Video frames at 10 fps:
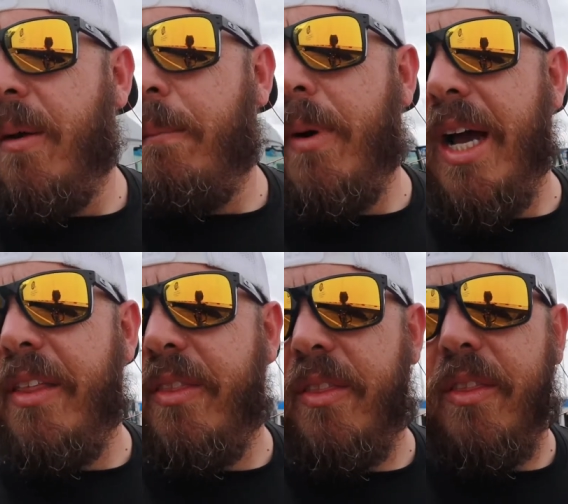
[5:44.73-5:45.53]

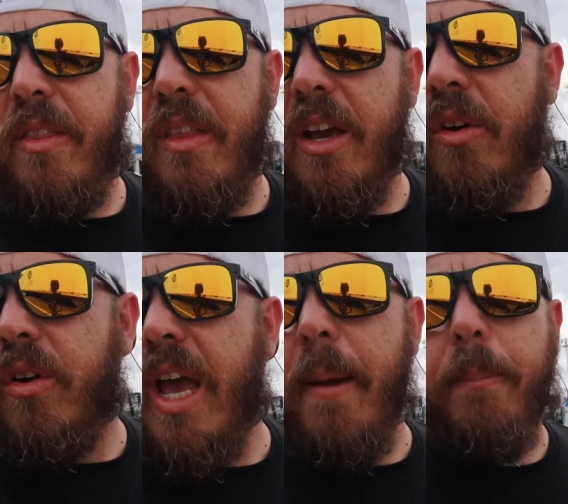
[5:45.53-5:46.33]
but they're going
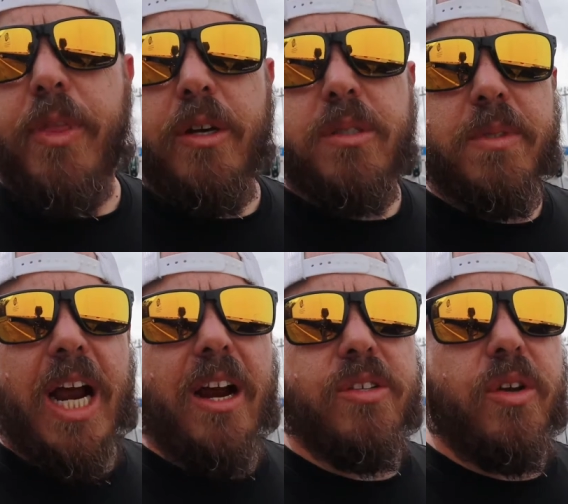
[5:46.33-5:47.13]
to go ahead and throw some
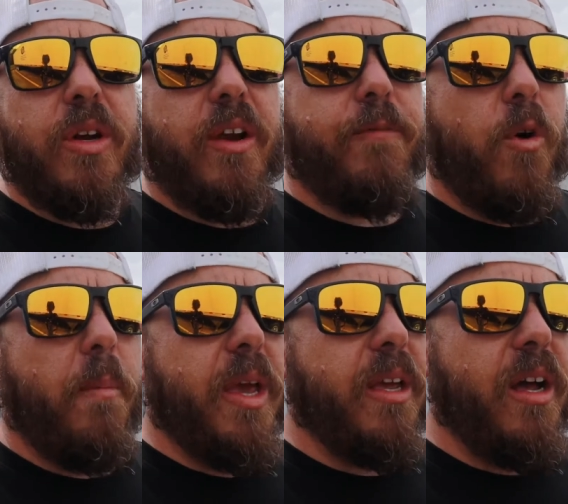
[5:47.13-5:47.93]
tires on here for
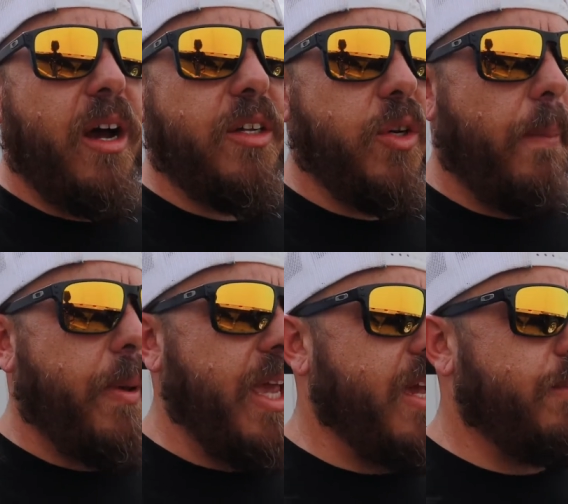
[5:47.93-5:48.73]
me, uh, do a
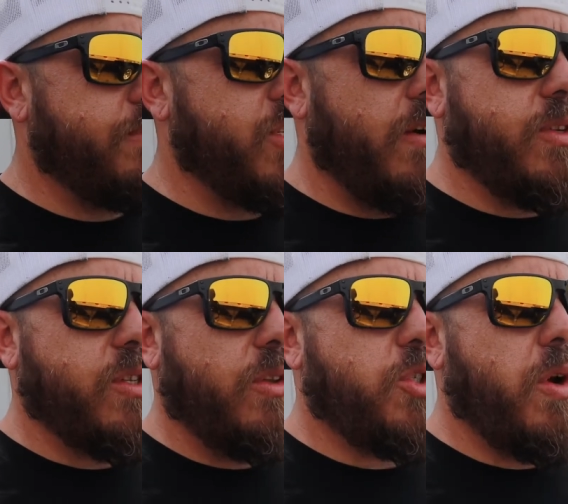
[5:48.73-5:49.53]
PM service
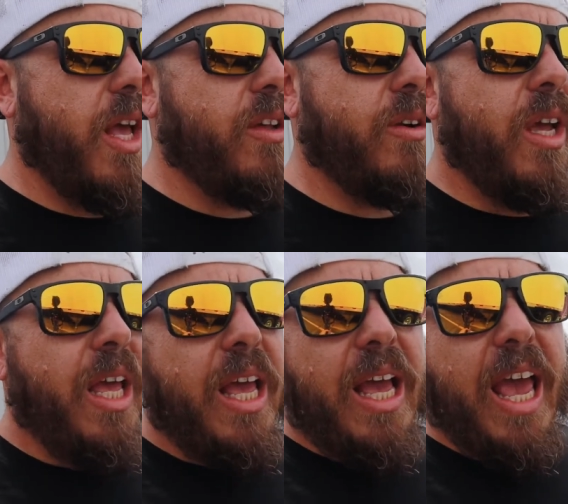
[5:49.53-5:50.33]
on the trailer
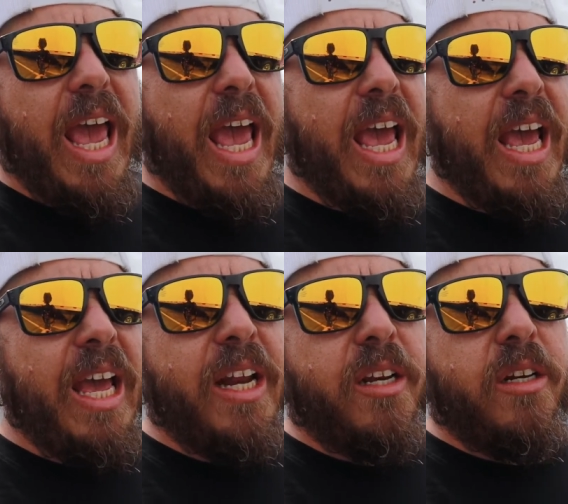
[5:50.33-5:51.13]

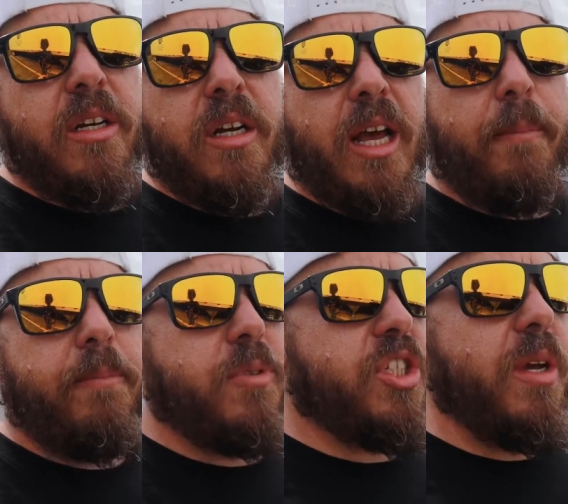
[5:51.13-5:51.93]
and I
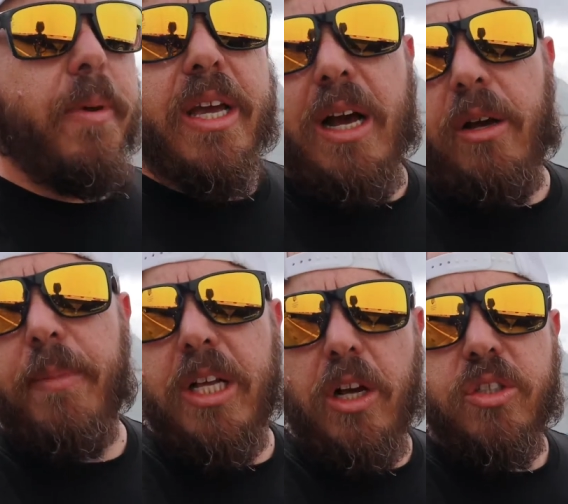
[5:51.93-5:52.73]
uh, should be
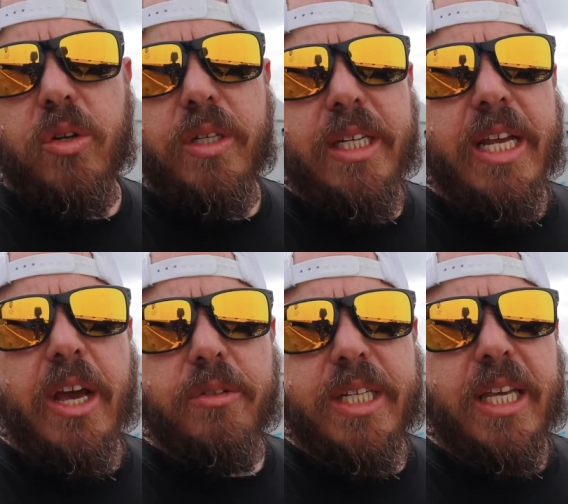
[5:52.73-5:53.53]
coming close to a
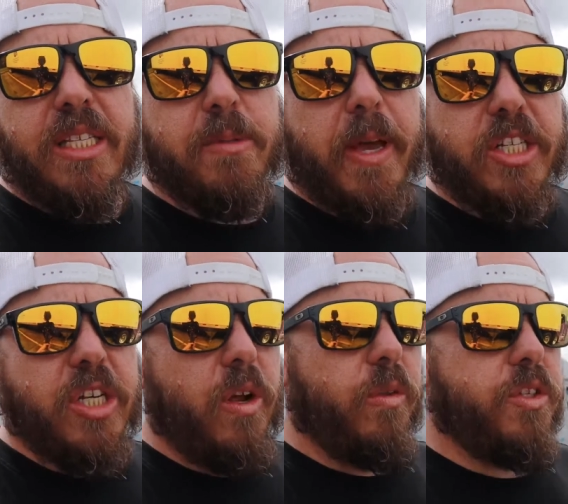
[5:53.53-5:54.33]
DOT
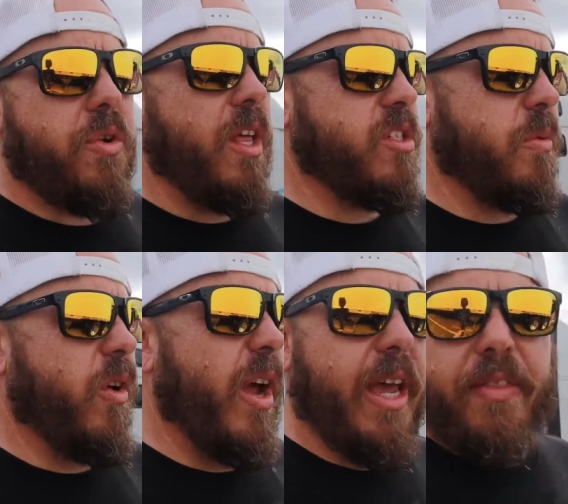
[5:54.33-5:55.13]
inspection on the trailer, so we're
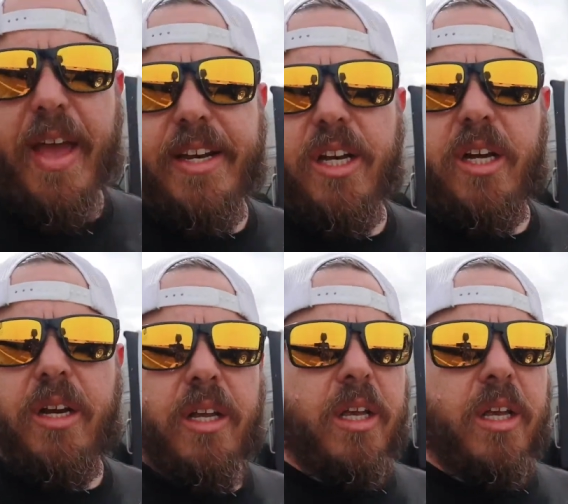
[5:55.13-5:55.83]
going to get that done.